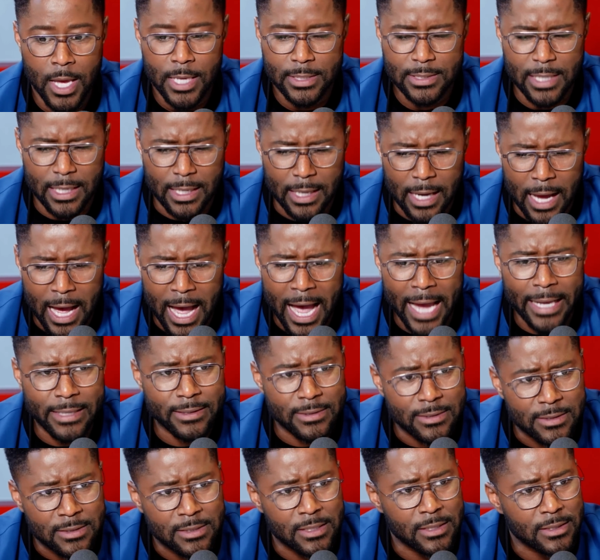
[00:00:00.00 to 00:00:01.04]
it's like a
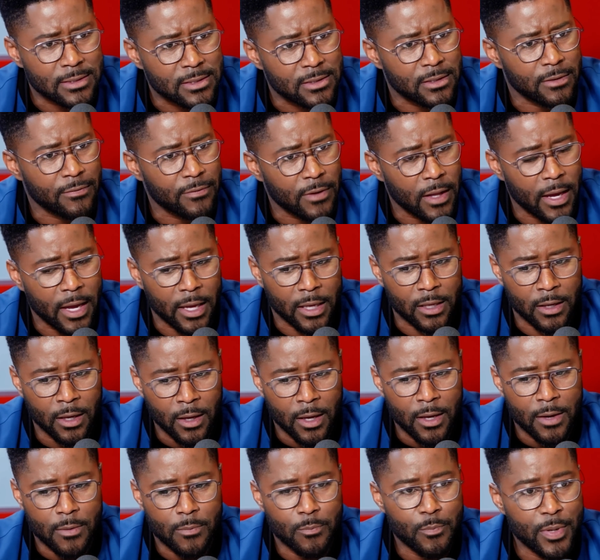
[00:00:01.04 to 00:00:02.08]
heightened sense of like
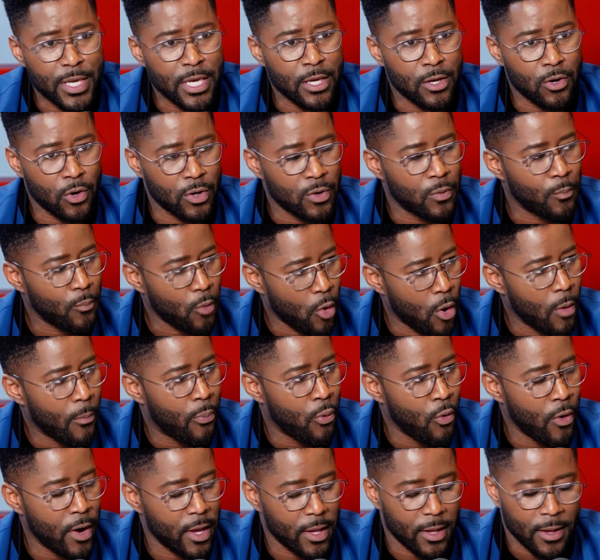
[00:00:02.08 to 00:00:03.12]
being on
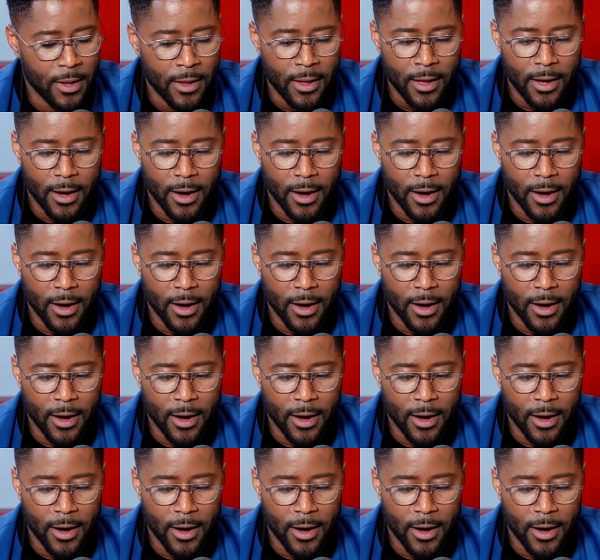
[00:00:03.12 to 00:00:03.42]
point.